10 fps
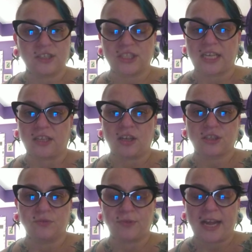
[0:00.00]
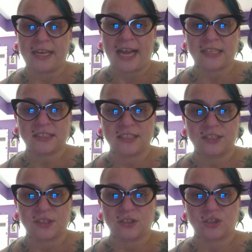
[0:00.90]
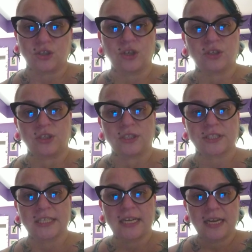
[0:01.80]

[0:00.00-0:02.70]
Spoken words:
It just had lots of red X's and circles,